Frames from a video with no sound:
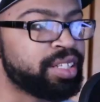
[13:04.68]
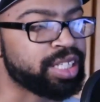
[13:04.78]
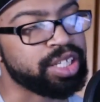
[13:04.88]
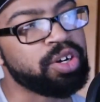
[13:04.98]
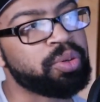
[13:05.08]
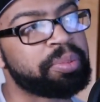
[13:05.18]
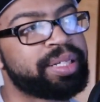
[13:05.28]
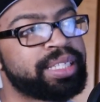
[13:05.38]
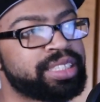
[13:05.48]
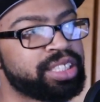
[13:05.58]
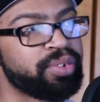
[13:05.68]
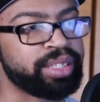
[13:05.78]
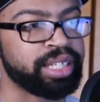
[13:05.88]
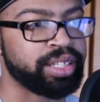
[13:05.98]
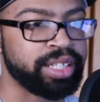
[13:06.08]
Though,
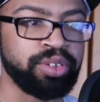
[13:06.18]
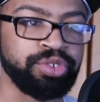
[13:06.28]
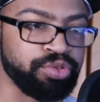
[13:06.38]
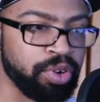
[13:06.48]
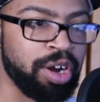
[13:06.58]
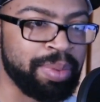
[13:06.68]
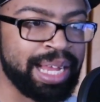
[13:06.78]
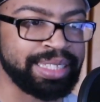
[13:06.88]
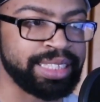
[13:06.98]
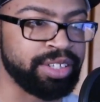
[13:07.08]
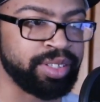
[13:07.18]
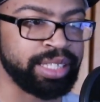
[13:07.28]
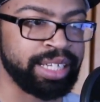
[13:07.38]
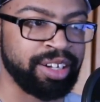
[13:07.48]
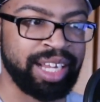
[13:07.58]
considering the little drawbacks here and
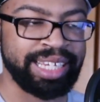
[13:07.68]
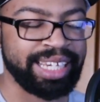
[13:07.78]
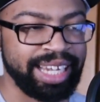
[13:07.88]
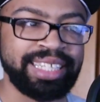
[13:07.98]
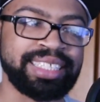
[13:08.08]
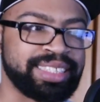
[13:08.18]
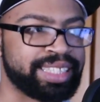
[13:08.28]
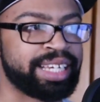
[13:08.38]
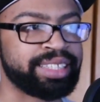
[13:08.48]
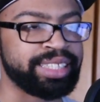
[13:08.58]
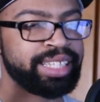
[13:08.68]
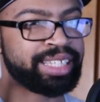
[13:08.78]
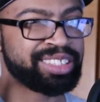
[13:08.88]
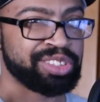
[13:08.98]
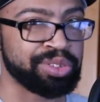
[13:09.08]
there, I can't exactly
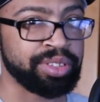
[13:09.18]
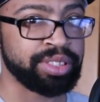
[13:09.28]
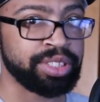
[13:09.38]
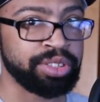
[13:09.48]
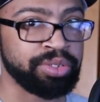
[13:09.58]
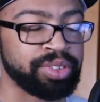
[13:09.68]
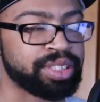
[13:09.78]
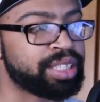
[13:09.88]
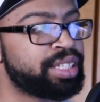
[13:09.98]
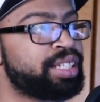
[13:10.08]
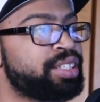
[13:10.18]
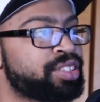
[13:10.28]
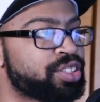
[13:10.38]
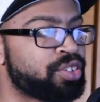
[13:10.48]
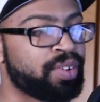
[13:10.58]
ignore those,
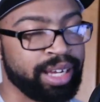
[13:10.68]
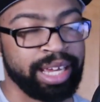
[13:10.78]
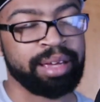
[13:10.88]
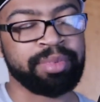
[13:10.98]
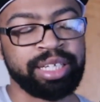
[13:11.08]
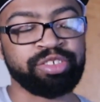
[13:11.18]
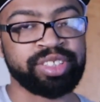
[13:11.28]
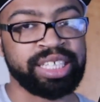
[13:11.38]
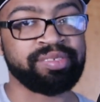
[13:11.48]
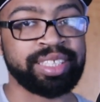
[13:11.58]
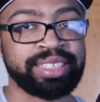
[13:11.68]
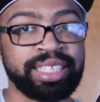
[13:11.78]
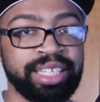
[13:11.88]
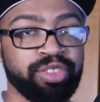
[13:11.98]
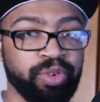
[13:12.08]
so I am gonna just give this
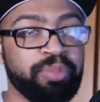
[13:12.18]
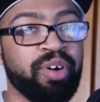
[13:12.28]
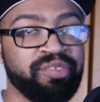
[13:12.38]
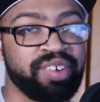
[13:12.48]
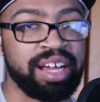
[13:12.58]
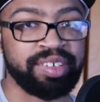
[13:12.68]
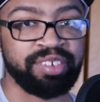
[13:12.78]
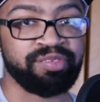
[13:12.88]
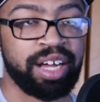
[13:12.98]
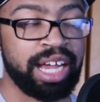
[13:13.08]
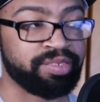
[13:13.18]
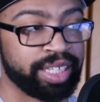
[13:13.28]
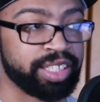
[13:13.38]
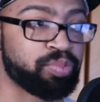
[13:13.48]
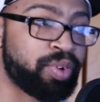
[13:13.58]
thing a 3.5 out of 5
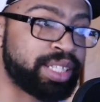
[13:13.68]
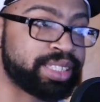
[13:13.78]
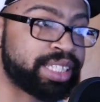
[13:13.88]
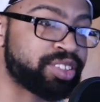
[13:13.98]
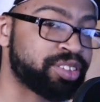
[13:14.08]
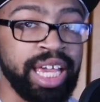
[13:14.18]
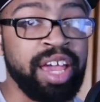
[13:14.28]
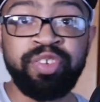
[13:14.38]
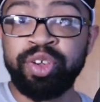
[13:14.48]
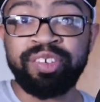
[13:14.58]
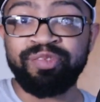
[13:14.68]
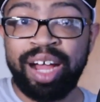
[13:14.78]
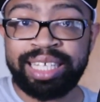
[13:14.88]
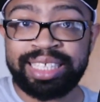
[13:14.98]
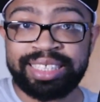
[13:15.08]
like its predecessor. If you can
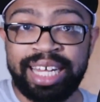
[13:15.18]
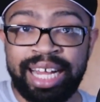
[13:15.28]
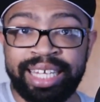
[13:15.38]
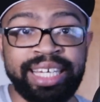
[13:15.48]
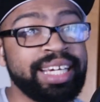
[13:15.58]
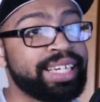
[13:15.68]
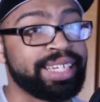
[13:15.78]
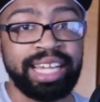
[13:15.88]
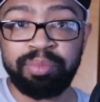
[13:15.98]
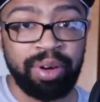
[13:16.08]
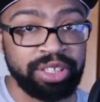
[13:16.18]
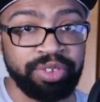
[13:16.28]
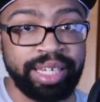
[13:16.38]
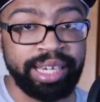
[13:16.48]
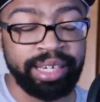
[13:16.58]
find this guy, get him while you
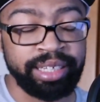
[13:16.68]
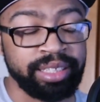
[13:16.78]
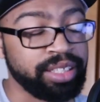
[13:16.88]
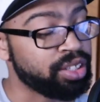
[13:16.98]
can.